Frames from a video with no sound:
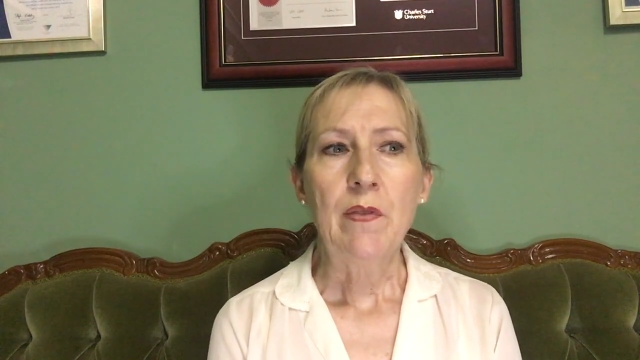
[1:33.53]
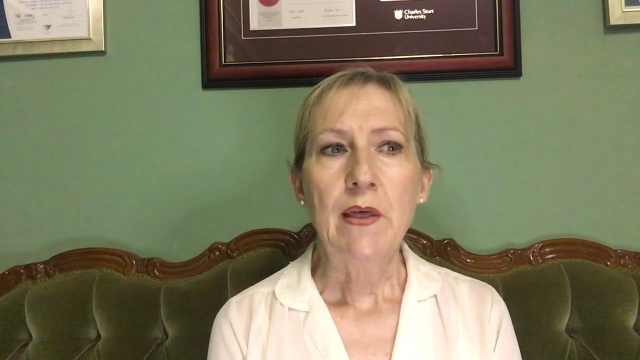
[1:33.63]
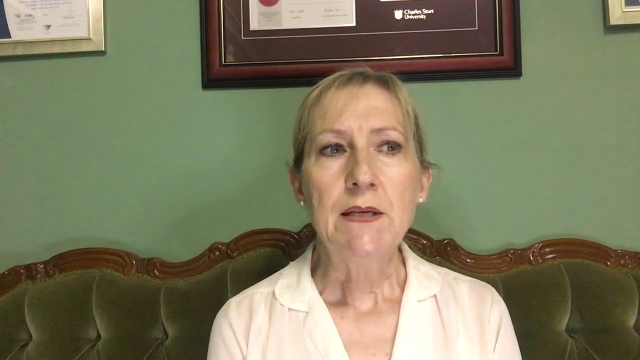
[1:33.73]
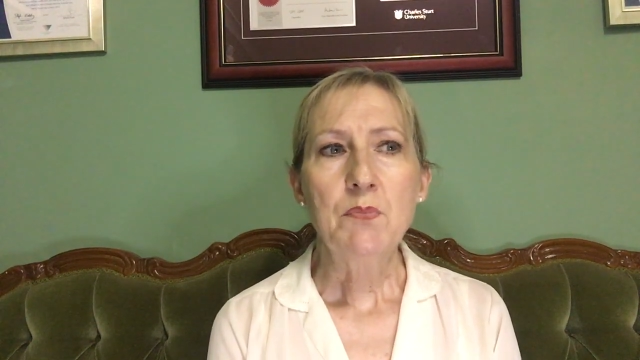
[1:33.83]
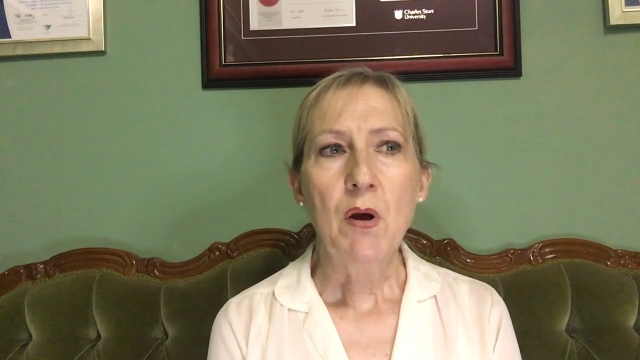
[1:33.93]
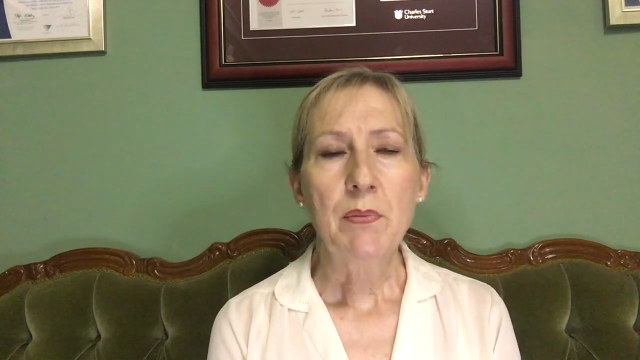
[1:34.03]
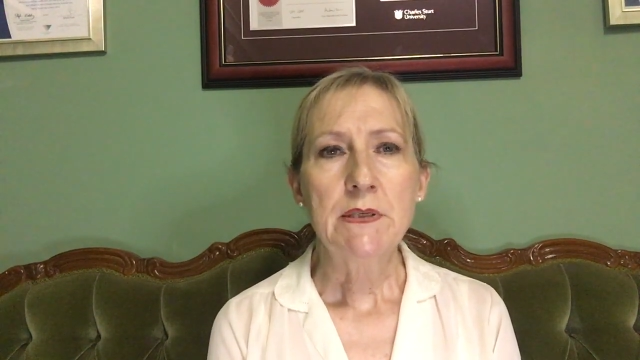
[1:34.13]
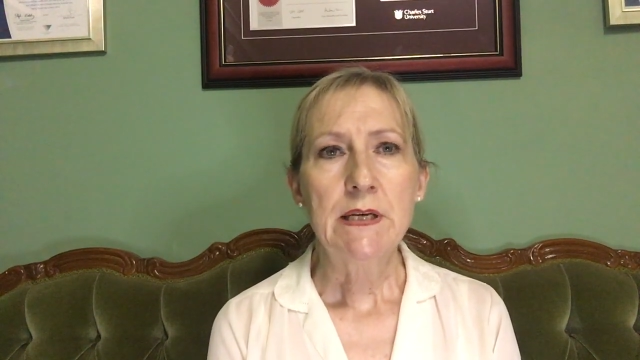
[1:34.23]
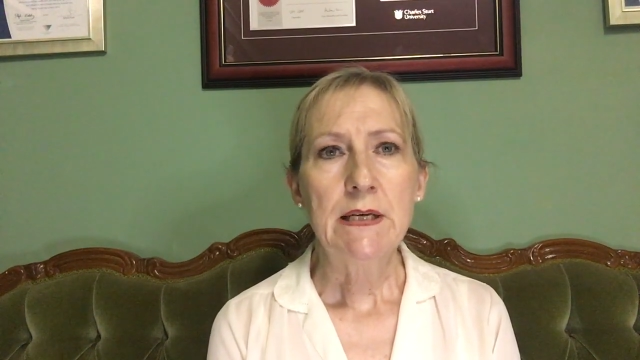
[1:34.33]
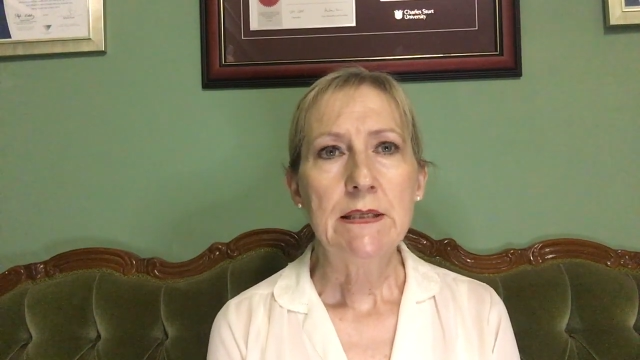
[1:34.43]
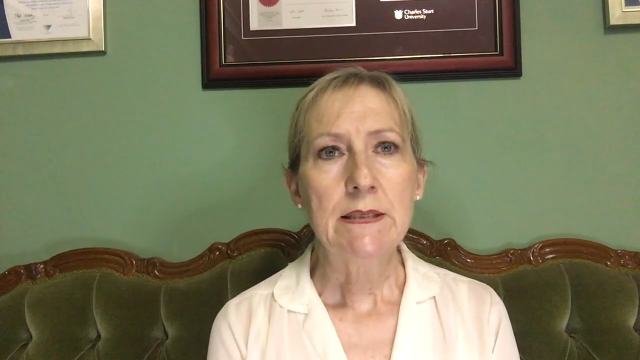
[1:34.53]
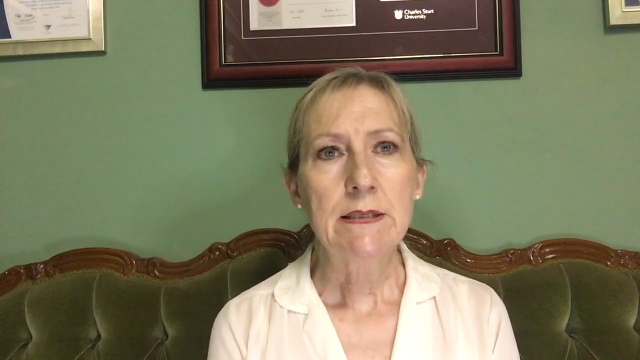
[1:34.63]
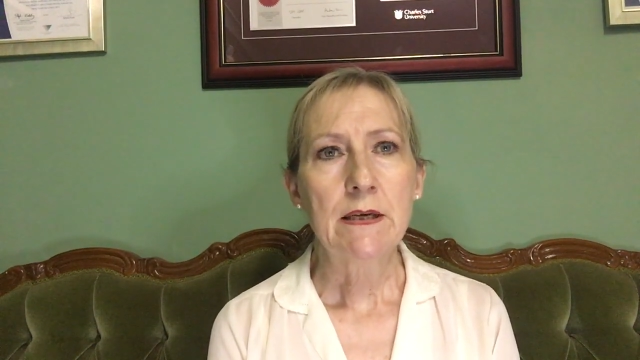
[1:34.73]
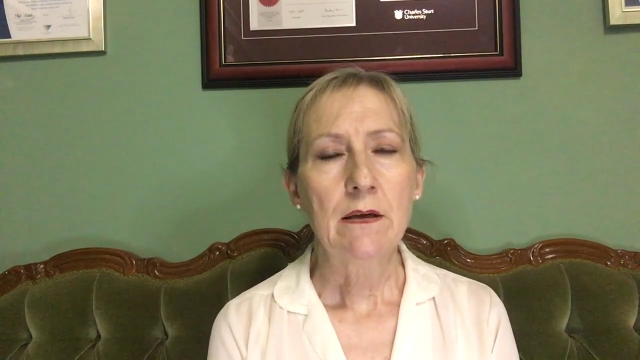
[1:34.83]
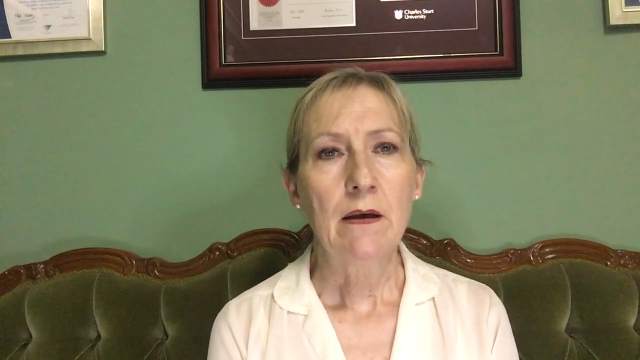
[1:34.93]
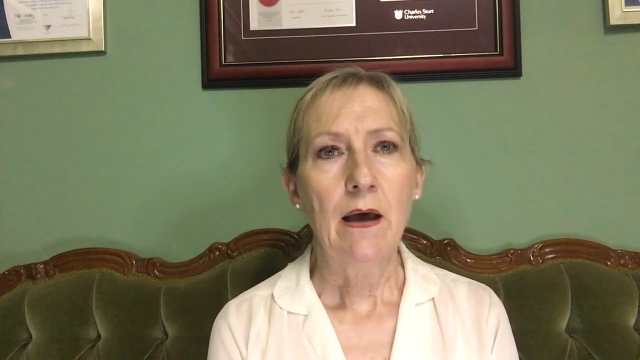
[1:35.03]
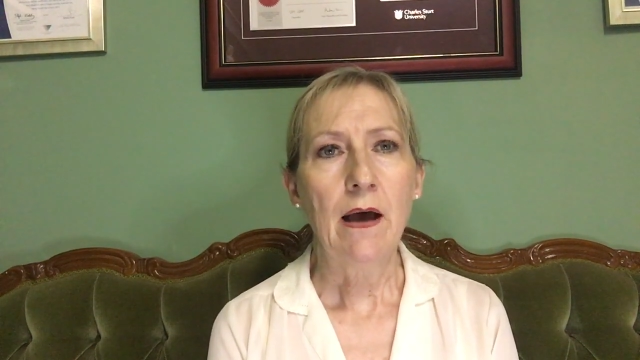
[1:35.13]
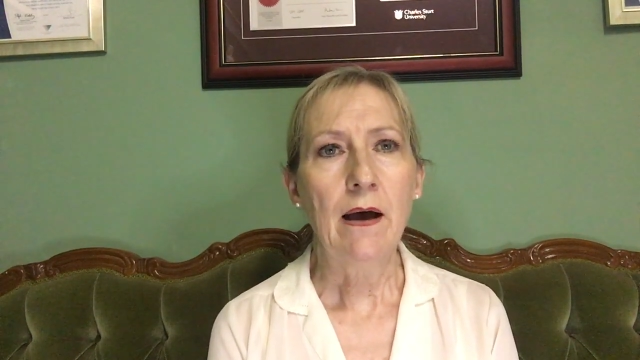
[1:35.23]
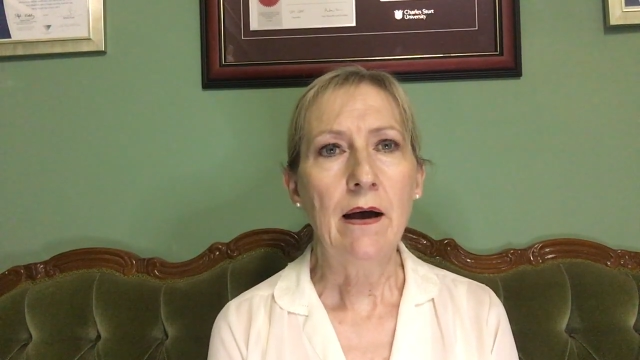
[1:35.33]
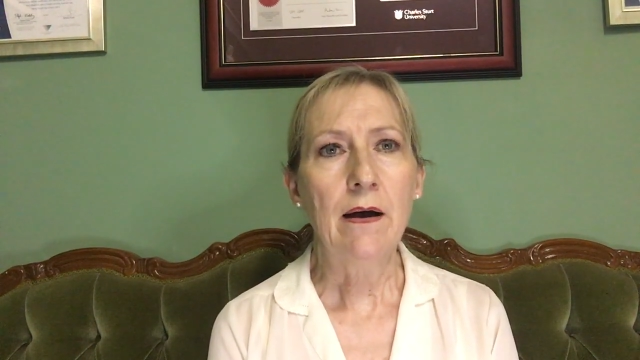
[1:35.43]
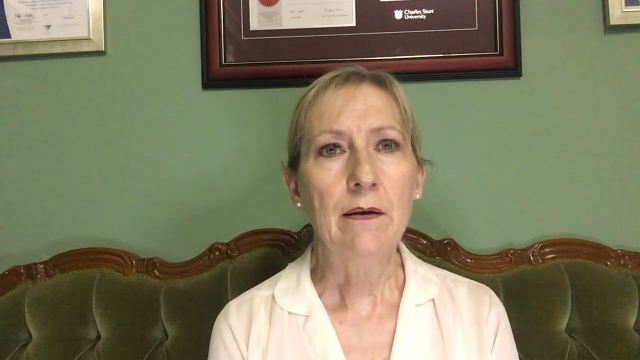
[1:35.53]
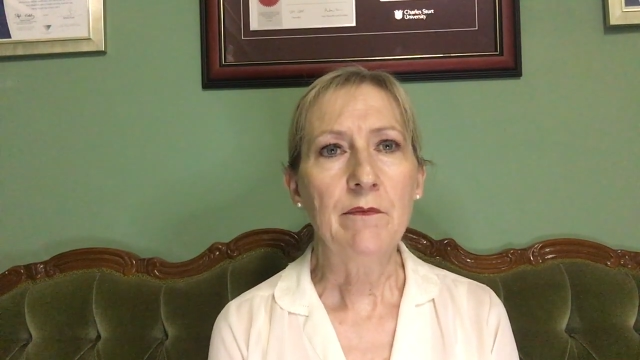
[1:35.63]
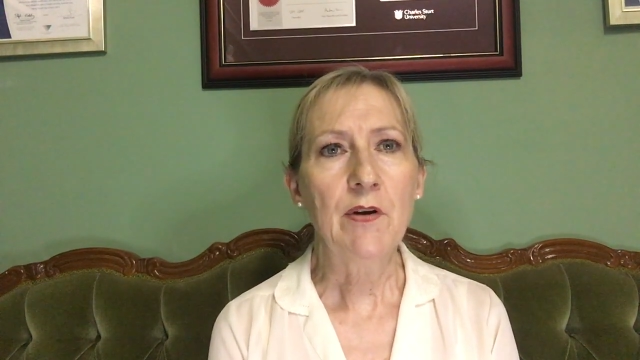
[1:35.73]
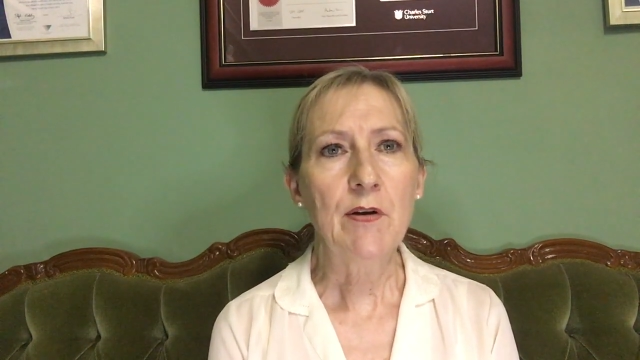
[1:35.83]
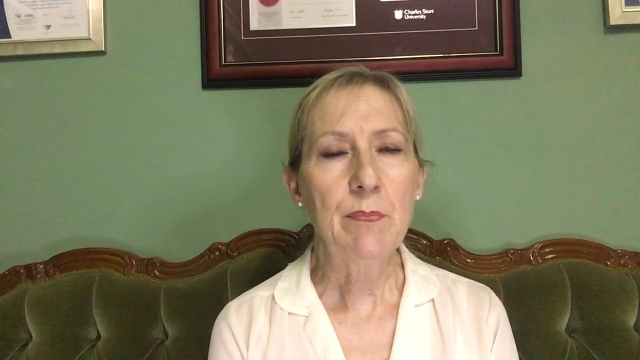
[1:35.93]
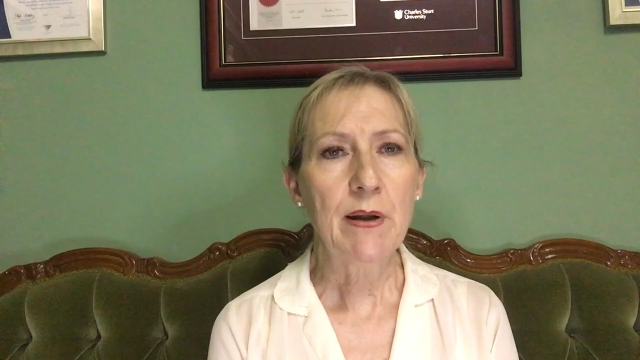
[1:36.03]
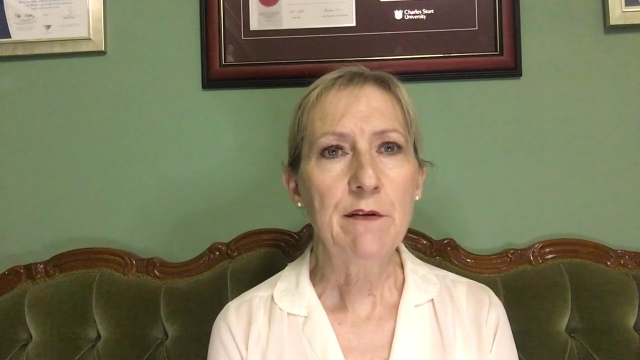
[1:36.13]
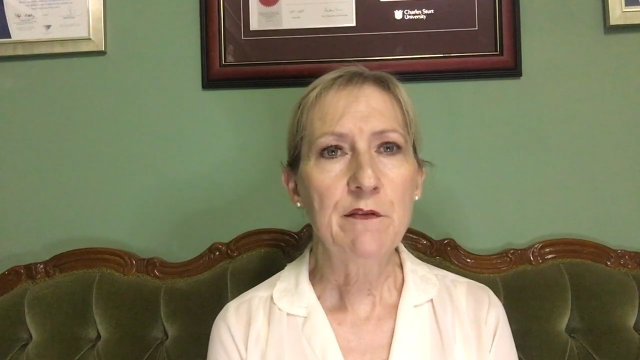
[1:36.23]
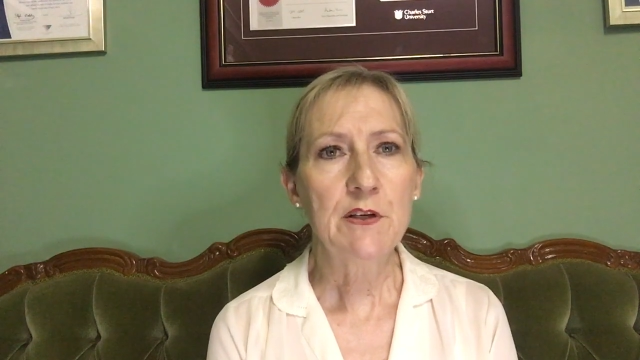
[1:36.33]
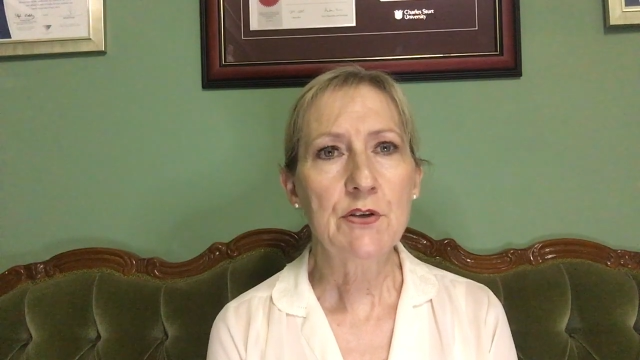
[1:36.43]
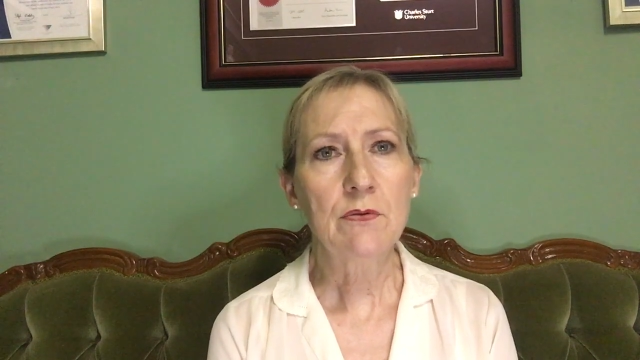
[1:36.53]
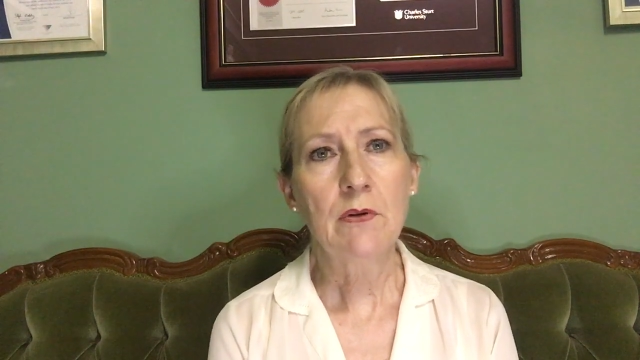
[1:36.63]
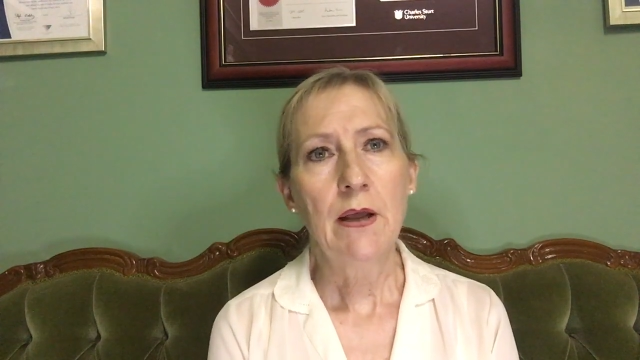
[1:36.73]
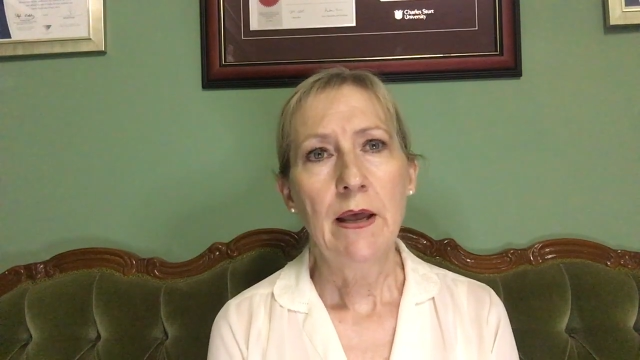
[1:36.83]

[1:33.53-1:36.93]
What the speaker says: these properties are very beneficial